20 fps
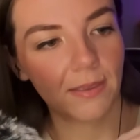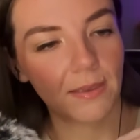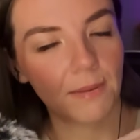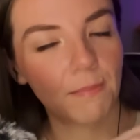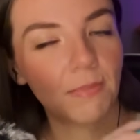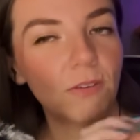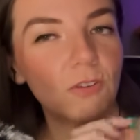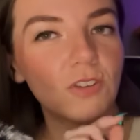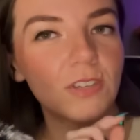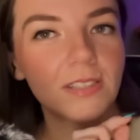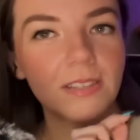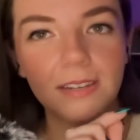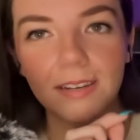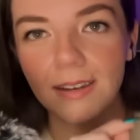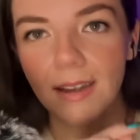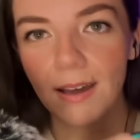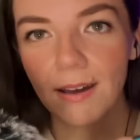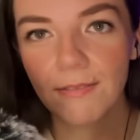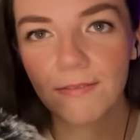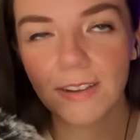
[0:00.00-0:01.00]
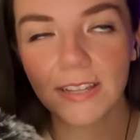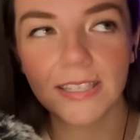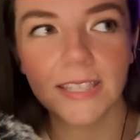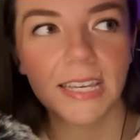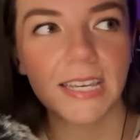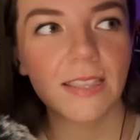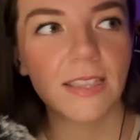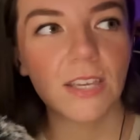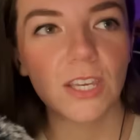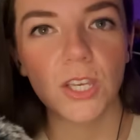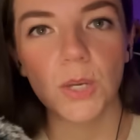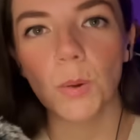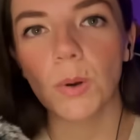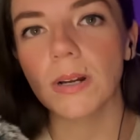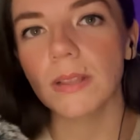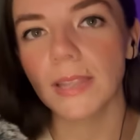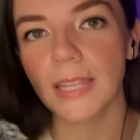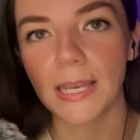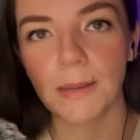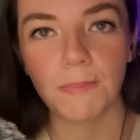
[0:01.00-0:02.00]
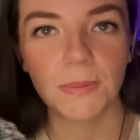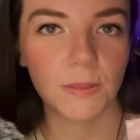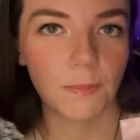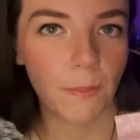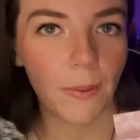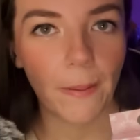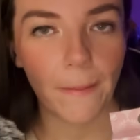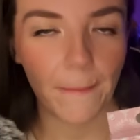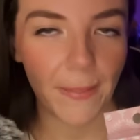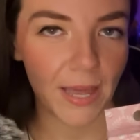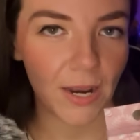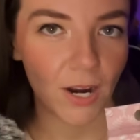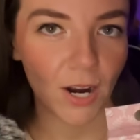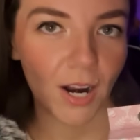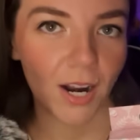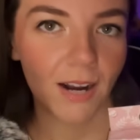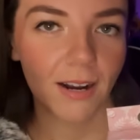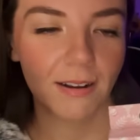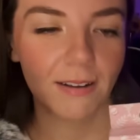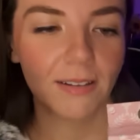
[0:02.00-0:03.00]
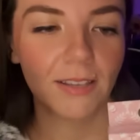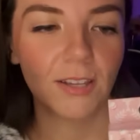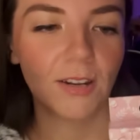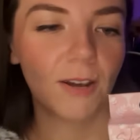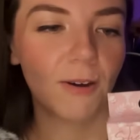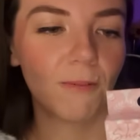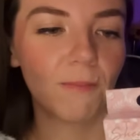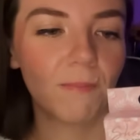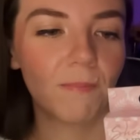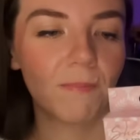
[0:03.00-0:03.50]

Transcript: but just enough. It's like Your Lips, but better, you know?